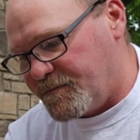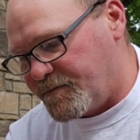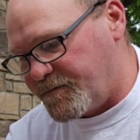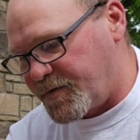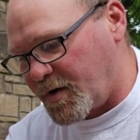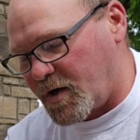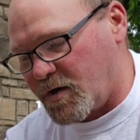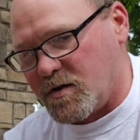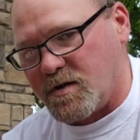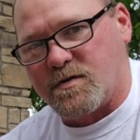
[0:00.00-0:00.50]

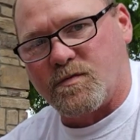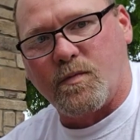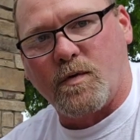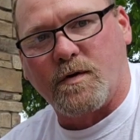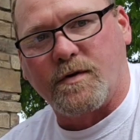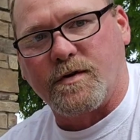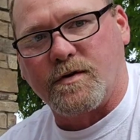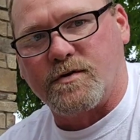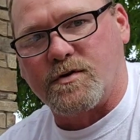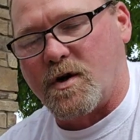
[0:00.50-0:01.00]
Figured it's
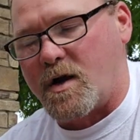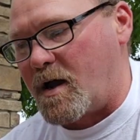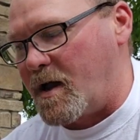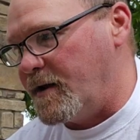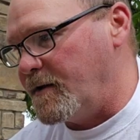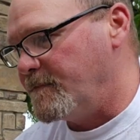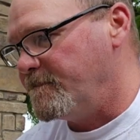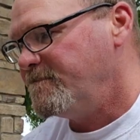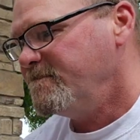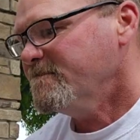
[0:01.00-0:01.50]
worth a
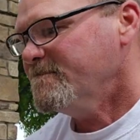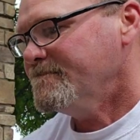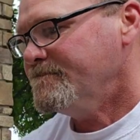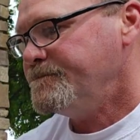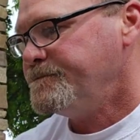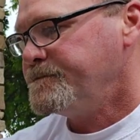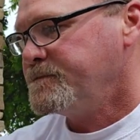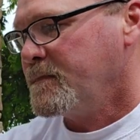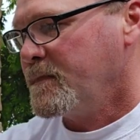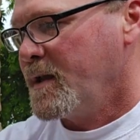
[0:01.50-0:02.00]
try.
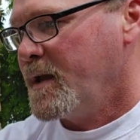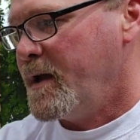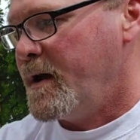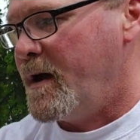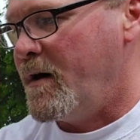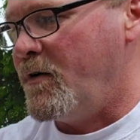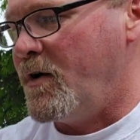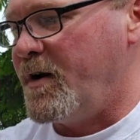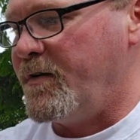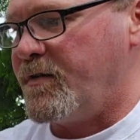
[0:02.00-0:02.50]

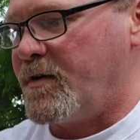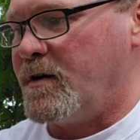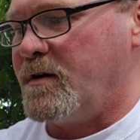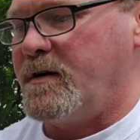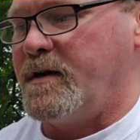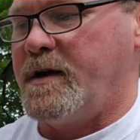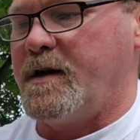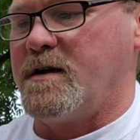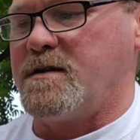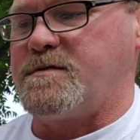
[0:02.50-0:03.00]
However,
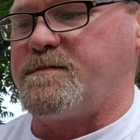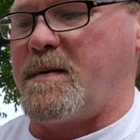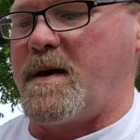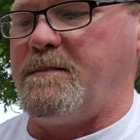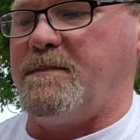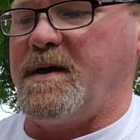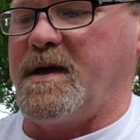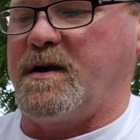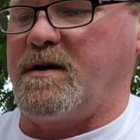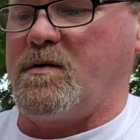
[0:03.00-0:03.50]
here's my
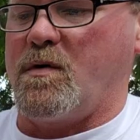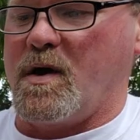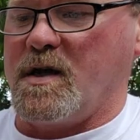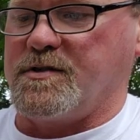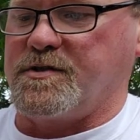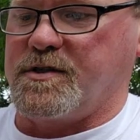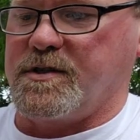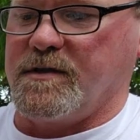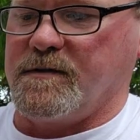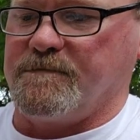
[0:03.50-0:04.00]
big
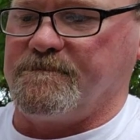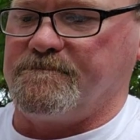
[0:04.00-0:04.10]
question.